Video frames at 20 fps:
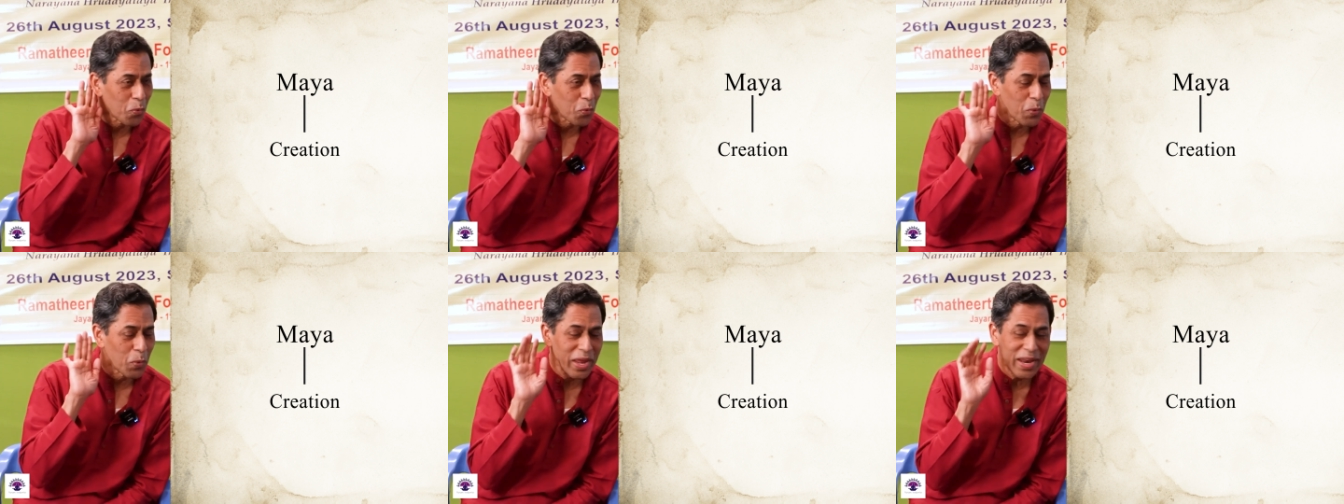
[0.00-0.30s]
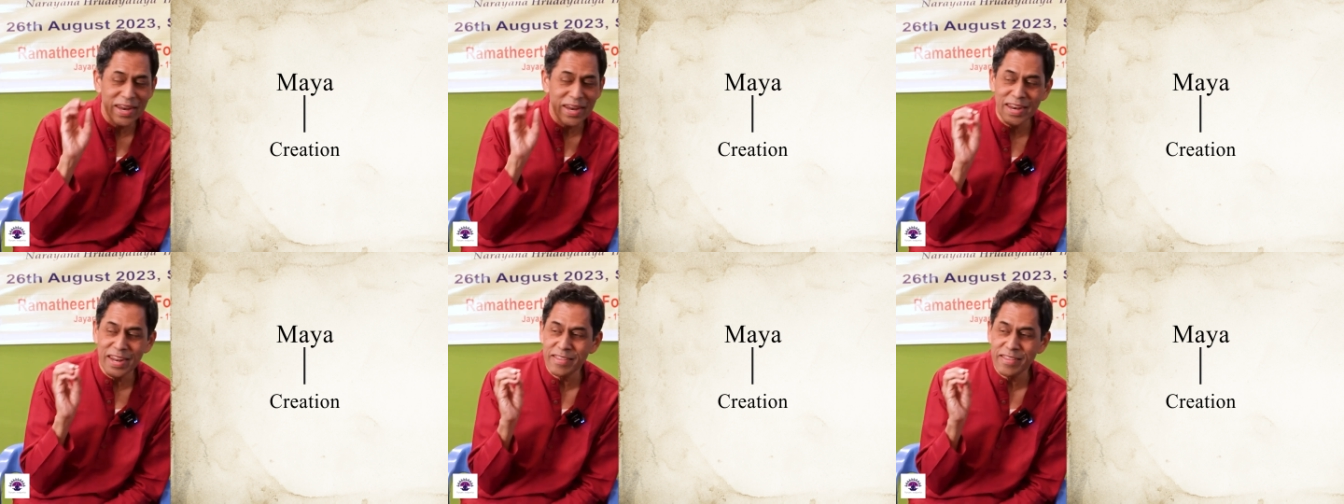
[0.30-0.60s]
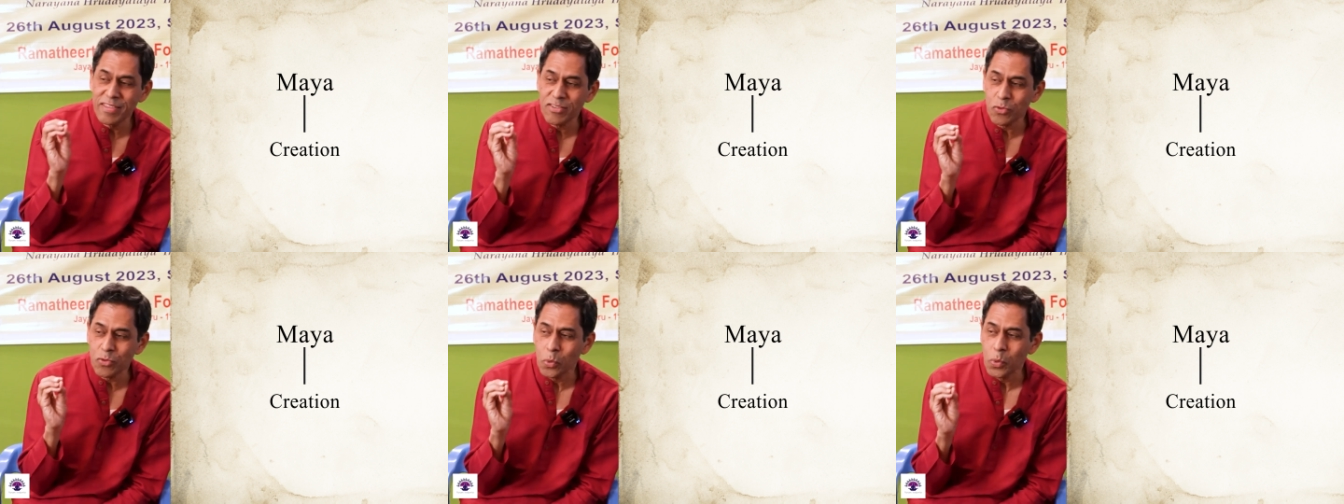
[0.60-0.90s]
When did
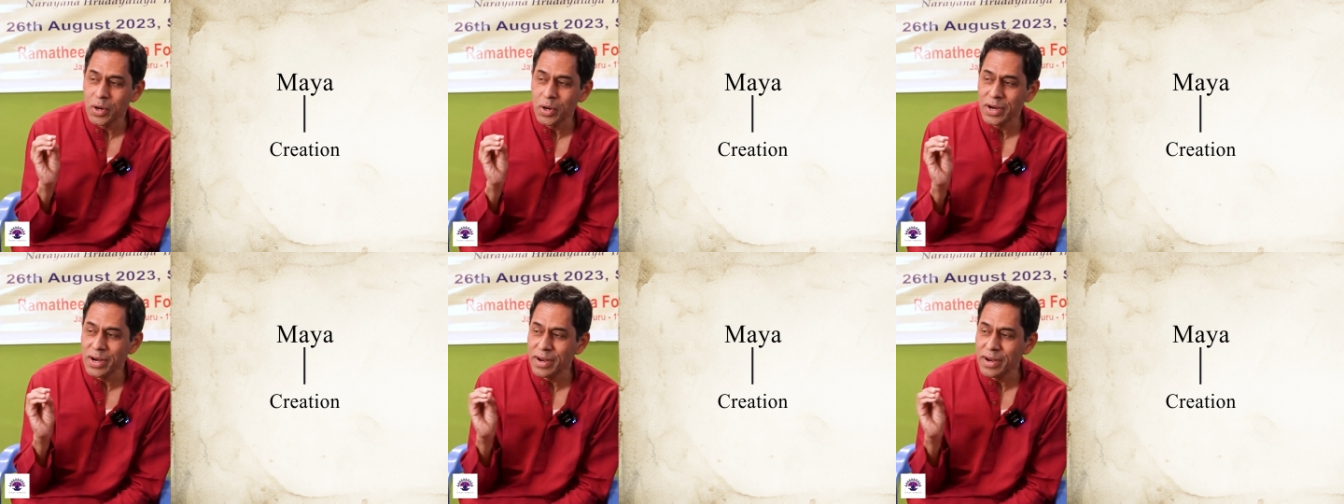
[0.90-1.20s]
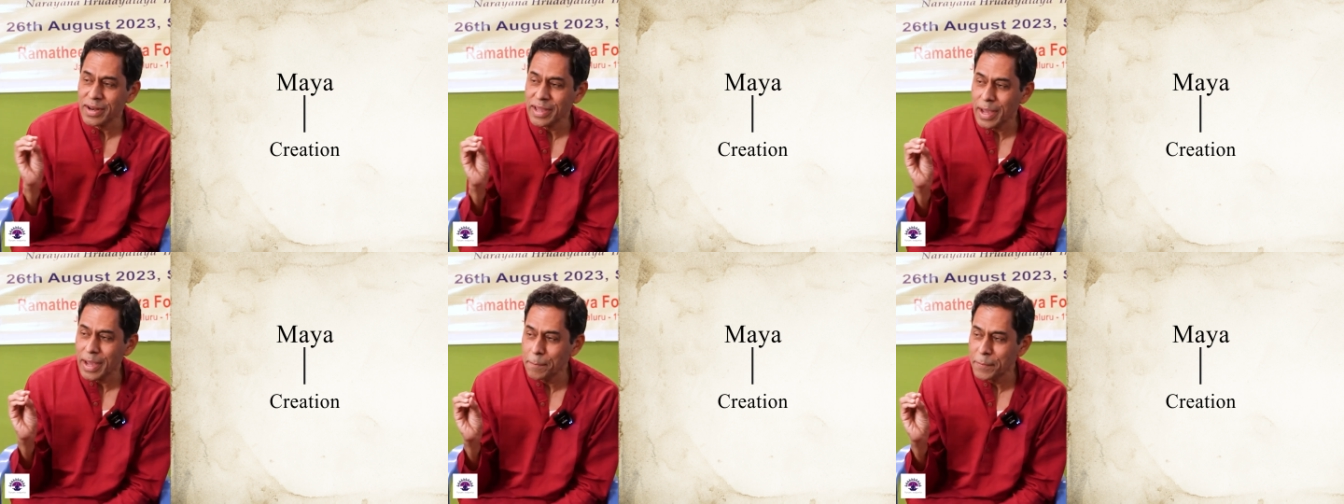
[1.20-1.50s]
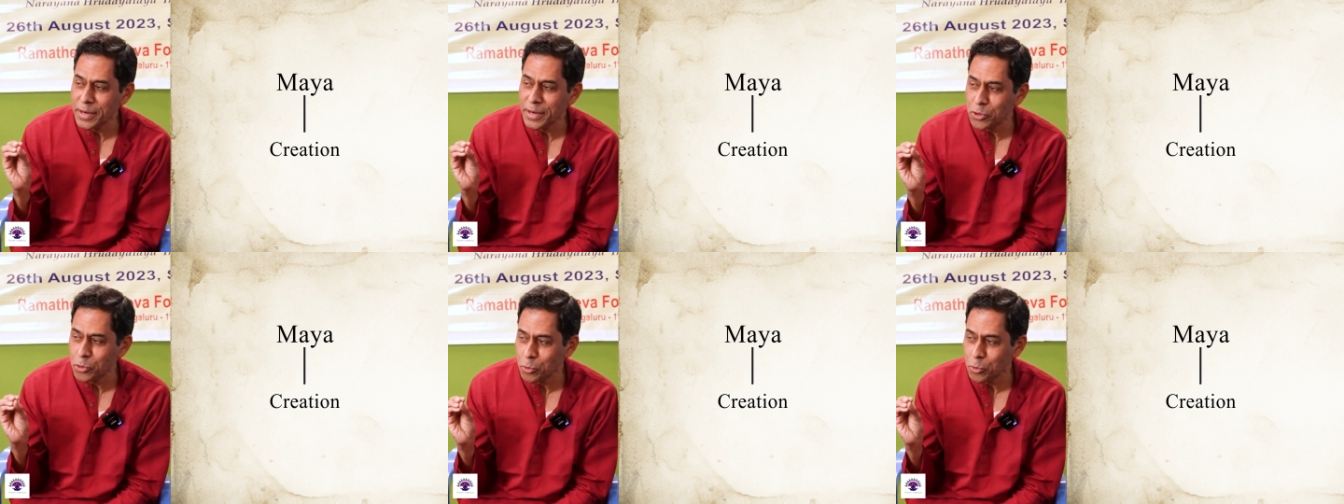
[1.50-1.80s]
this world come
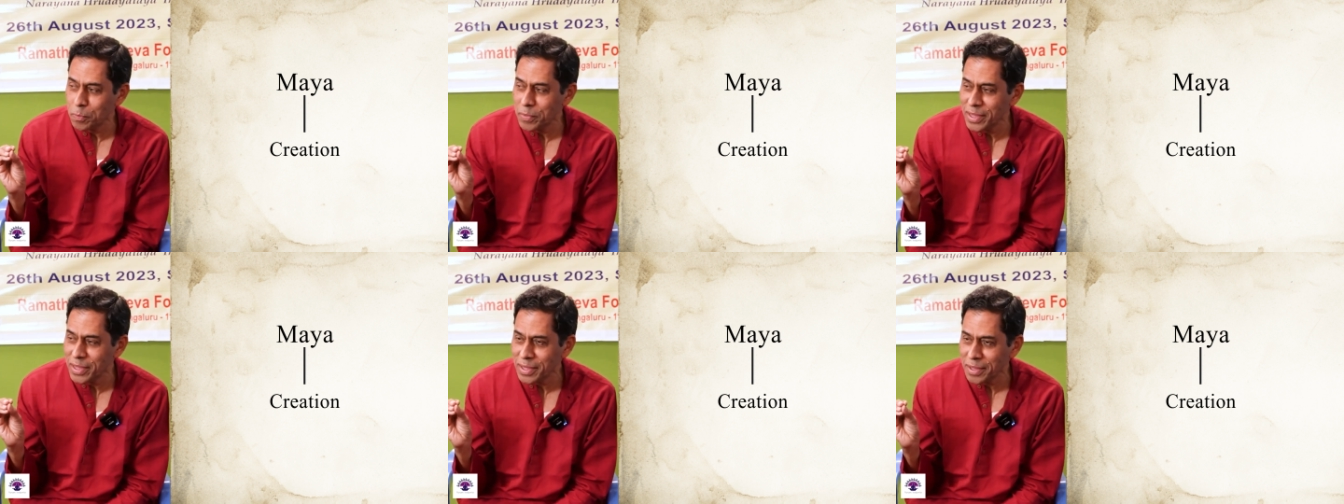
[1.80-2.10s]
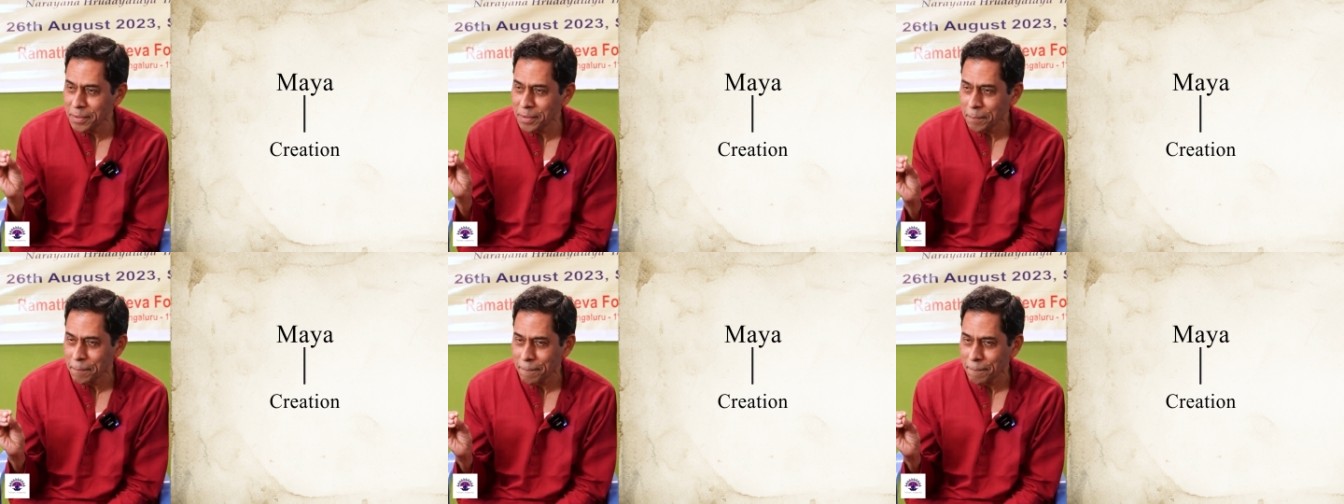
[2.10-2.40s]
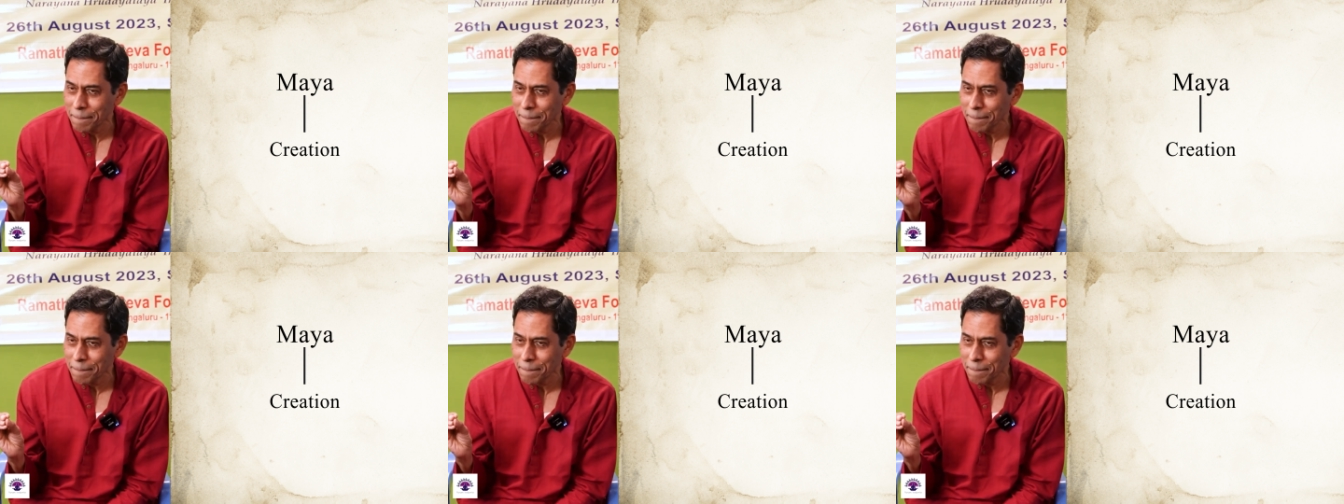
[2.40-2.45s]
into being?